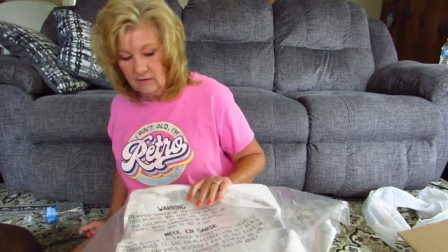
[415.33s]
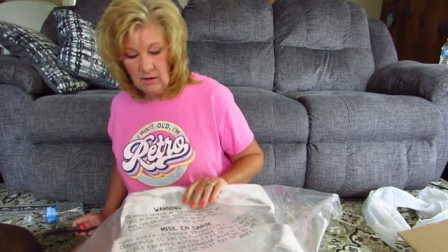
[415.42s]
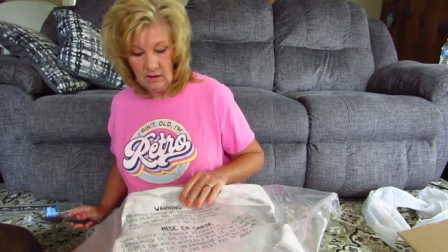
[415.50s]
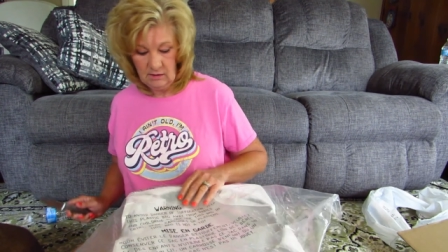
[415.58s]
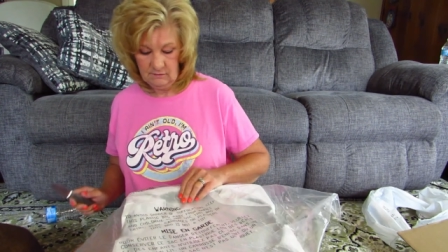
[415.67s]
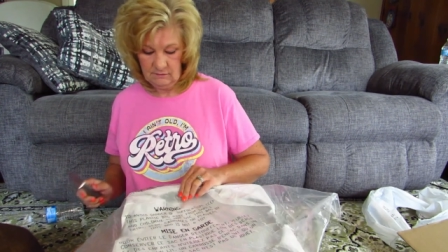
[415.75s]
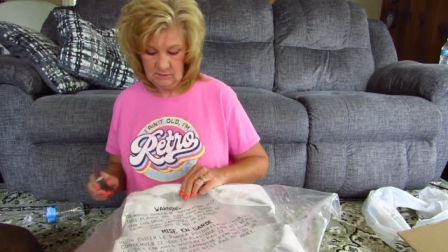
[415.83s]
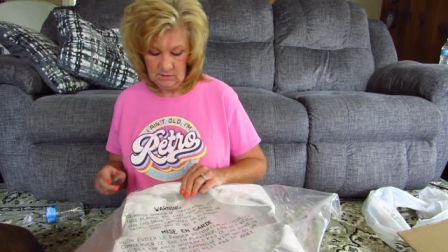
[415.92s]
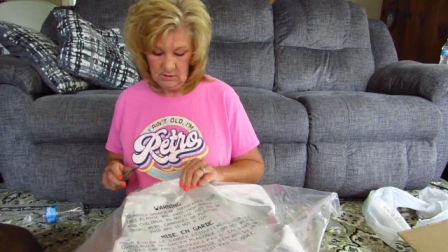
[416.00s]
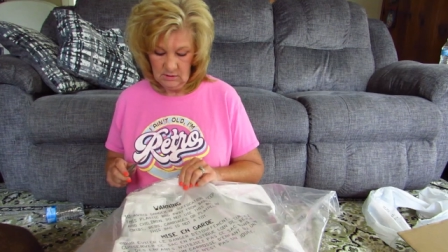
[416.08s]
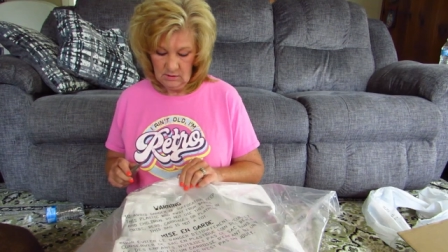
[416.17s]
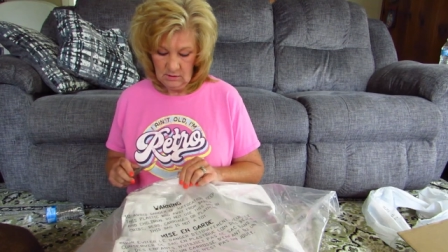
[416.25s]
good.
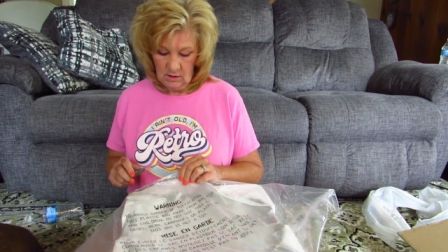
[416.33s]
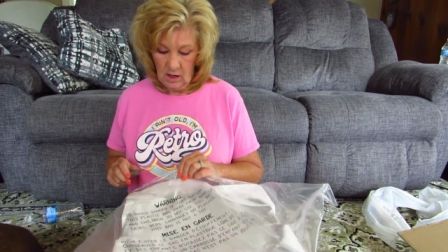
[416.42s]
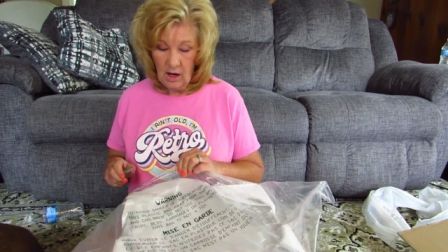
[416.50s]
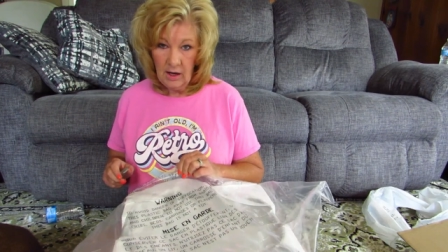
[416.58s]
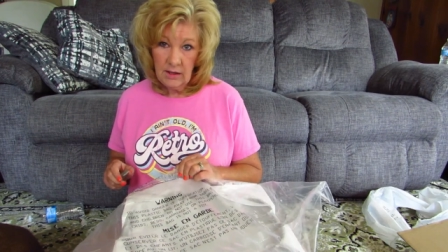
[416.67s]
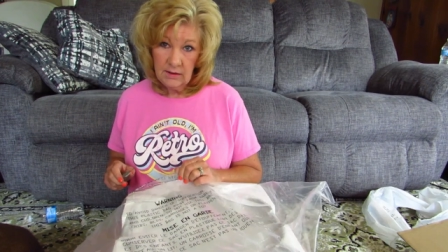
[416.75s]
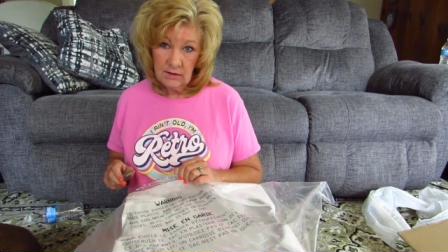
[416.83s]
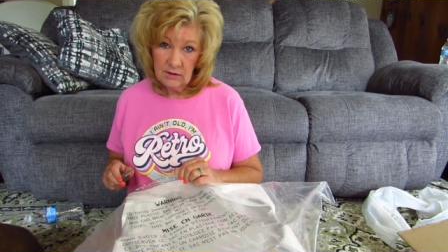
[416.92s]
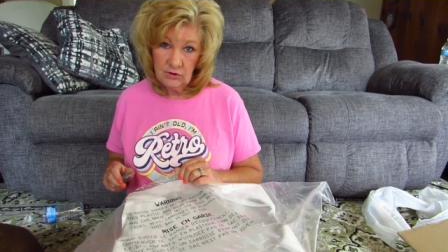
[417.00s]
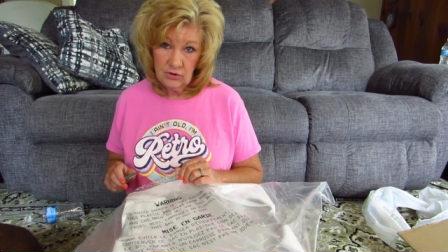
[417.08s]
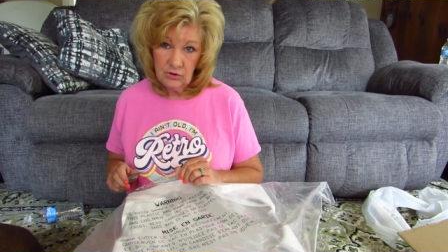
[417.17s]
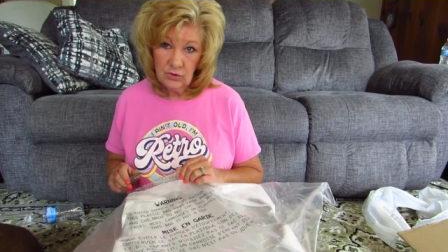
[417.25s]
I
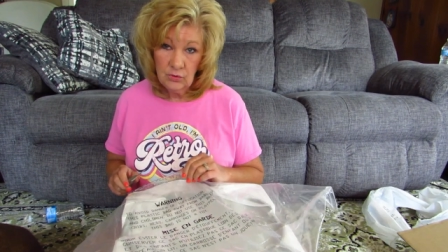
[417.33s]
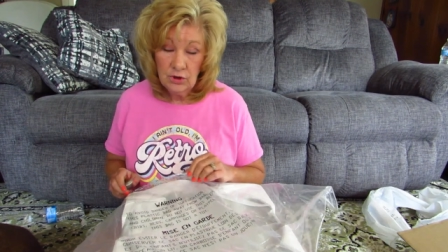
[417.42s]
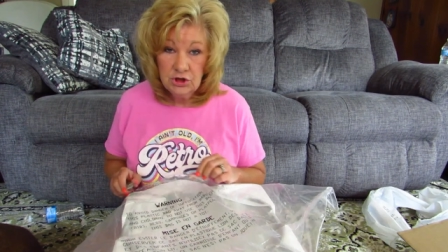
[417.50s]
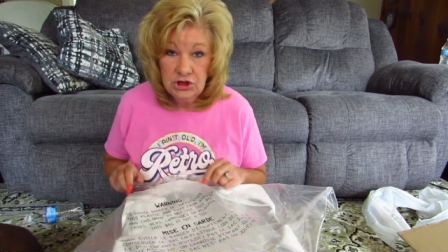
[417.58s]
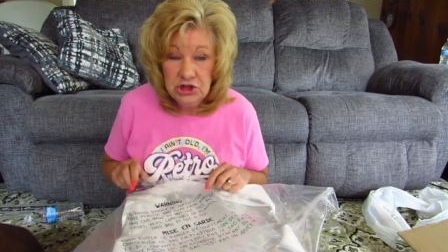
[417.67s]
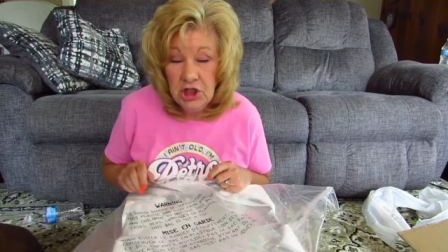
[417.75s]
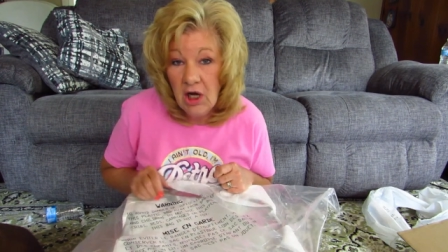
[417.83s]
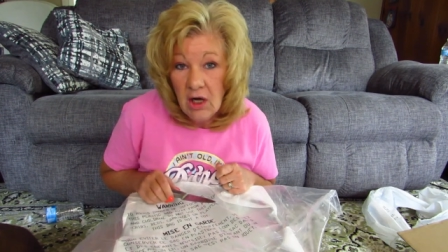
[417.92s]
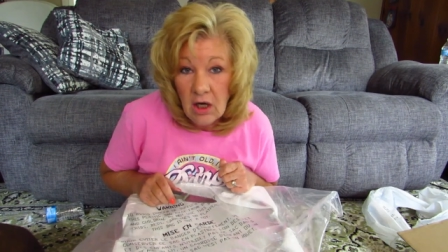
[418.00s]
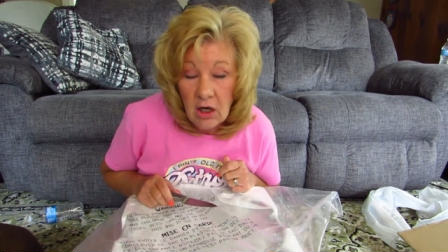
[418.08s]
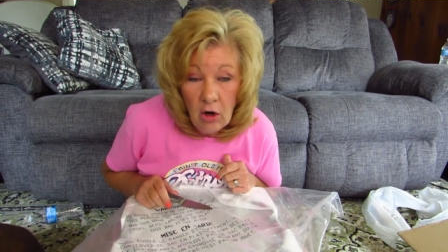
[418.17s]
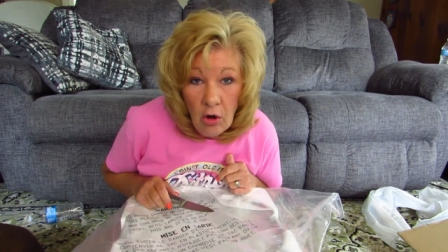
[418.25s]
need to
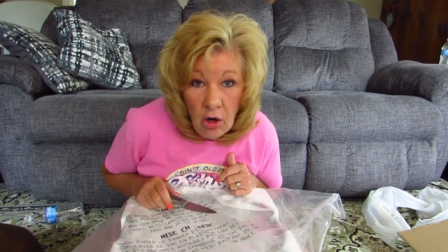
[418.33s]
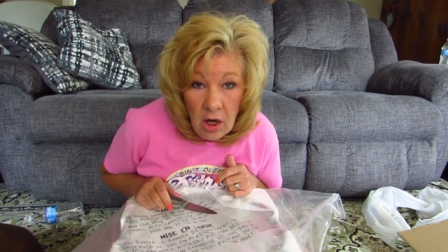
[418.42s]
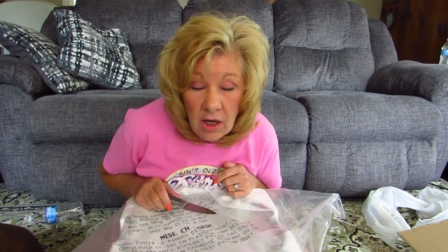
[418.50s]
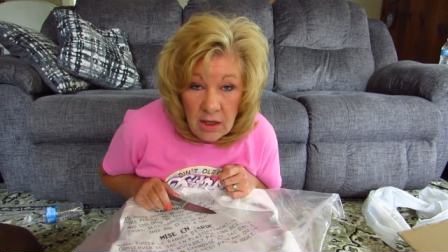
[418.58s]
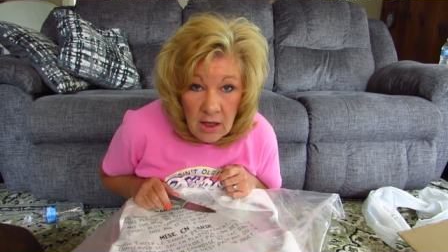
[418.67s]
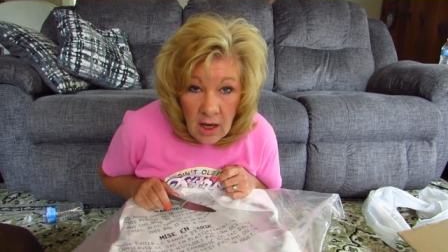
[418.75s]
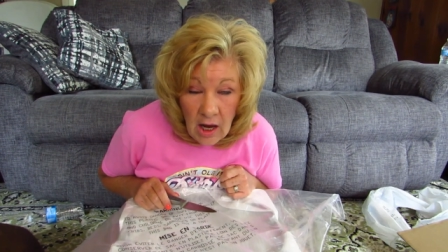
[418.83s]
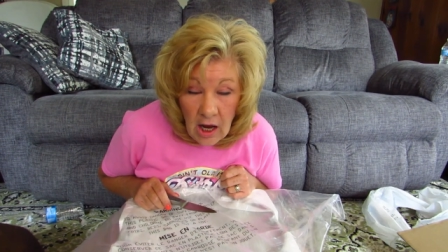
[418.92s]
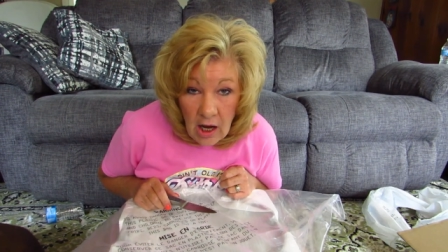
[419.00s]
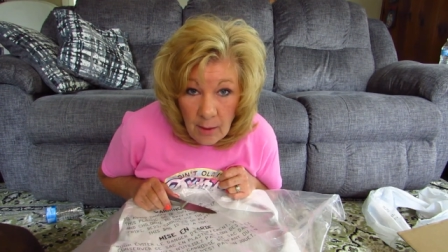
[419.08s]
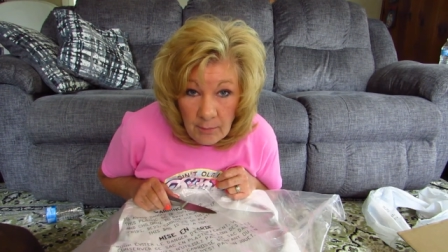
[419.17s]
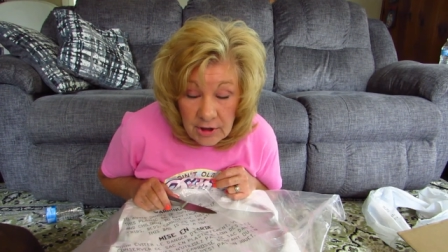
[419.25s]
check on
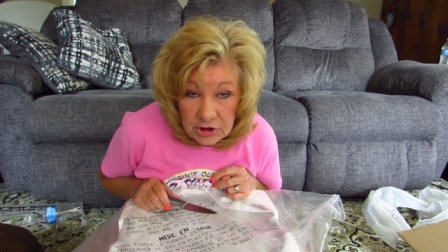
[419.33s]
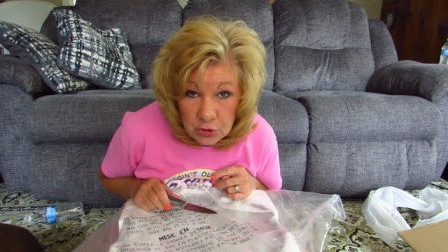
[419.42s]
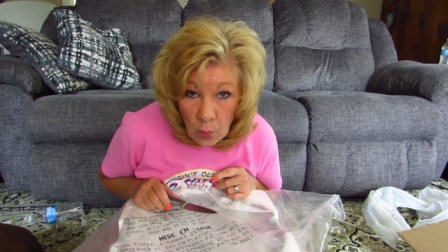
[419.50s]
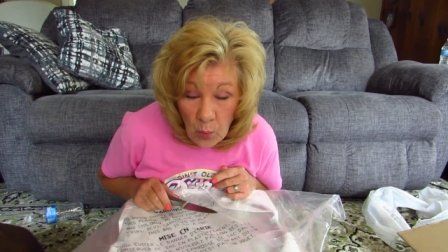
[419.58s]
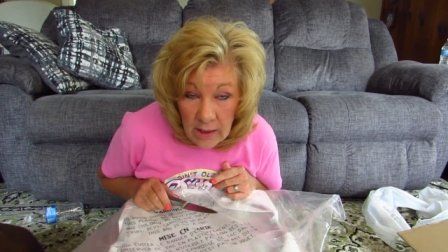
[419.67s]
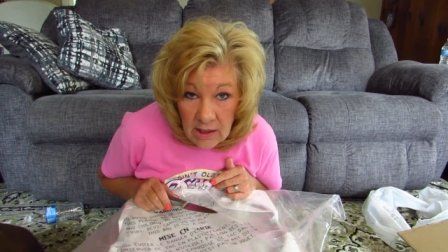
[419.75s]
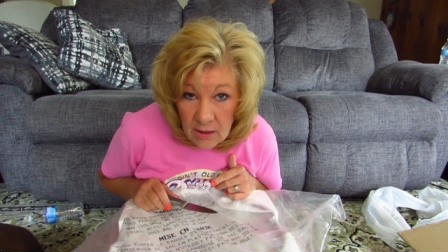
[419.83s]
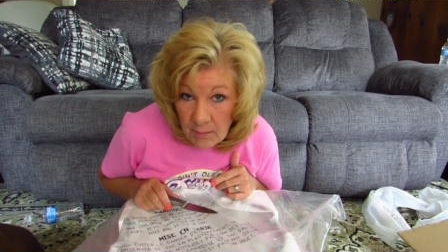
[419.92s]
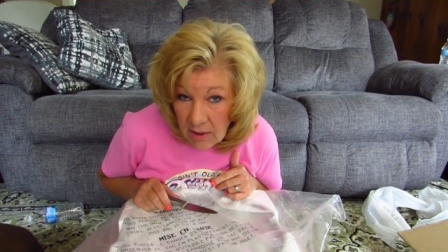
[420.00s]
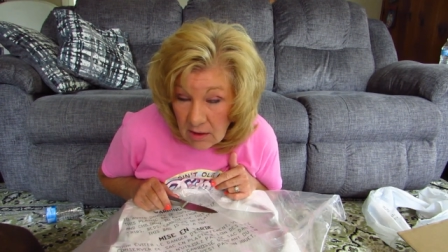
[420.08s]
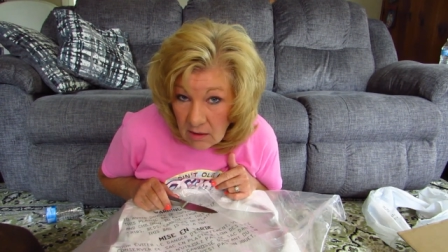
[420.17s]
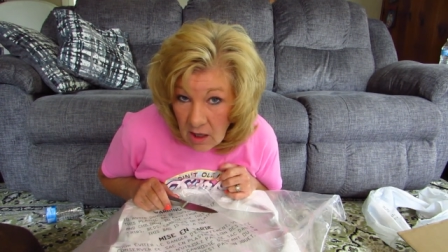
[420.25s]
how much weight
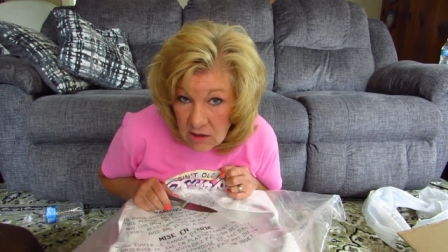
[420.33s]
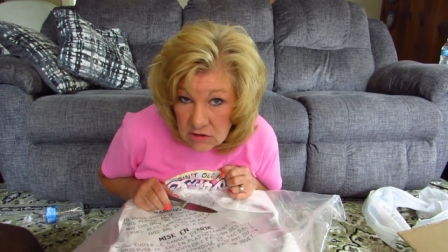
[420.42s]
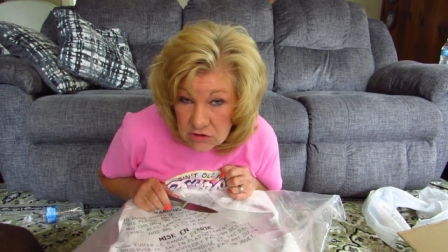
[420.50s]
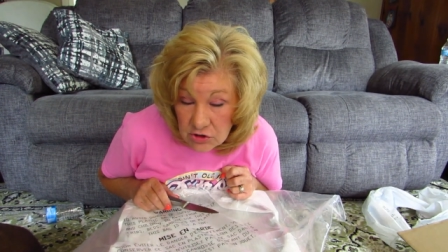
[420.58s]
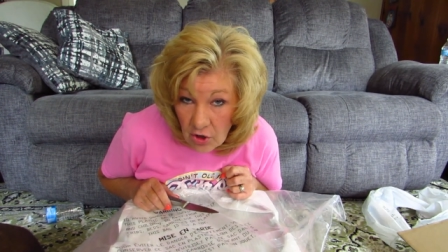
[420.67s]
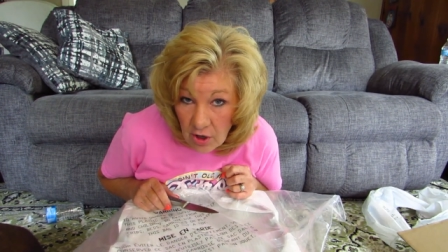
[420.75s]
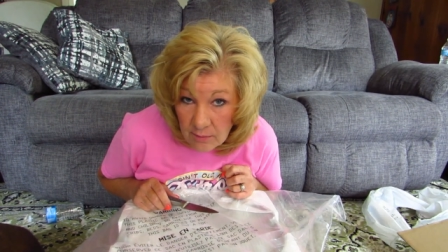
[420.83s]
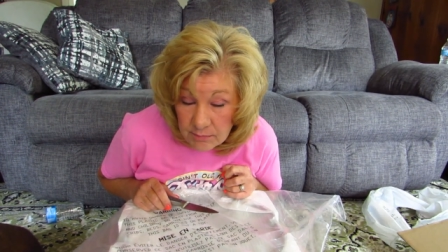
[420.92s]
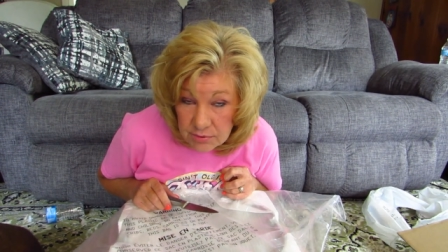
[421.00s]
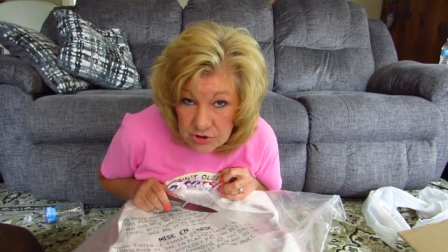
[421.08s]
my glass top